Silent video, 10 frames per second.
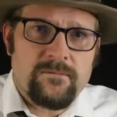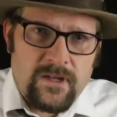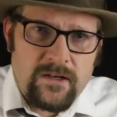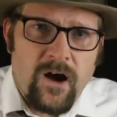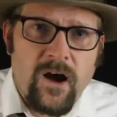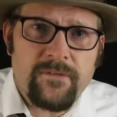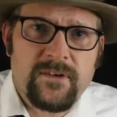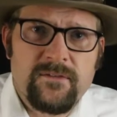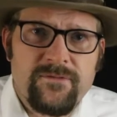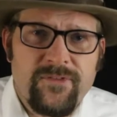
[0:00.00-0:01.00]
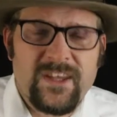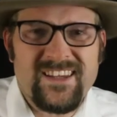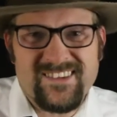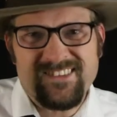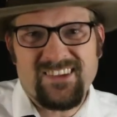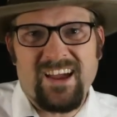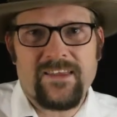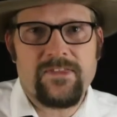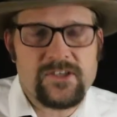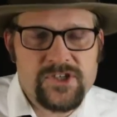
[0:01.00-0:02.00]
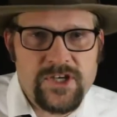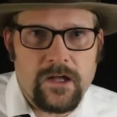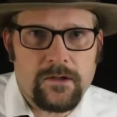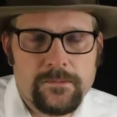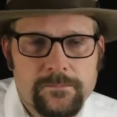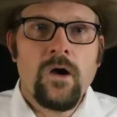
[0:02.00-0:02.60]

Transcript: can often fit inside the shell.